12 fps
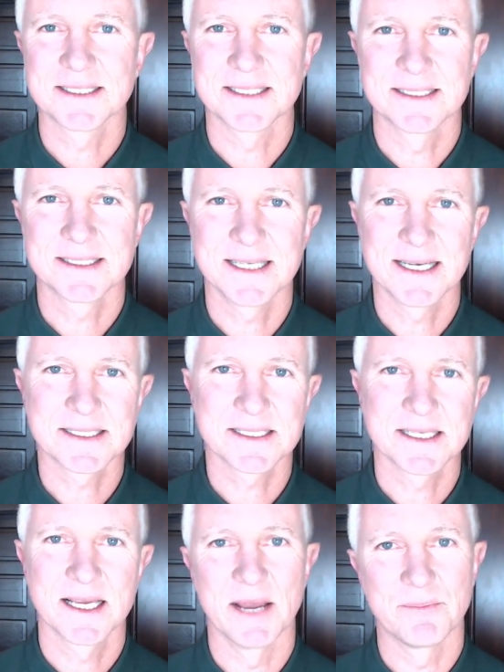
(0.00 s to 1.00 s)
at
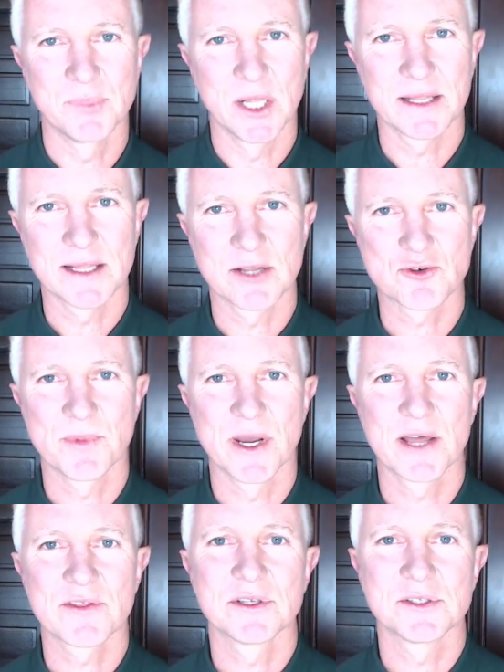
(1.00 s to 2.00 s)

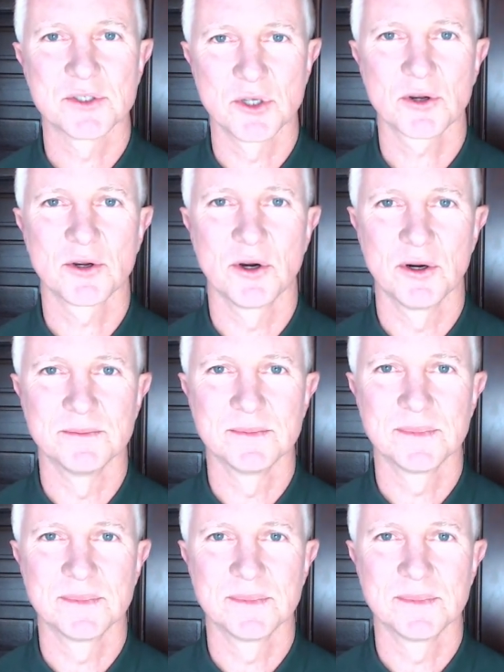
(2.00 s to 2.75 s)
tests@planetnaturopath.com.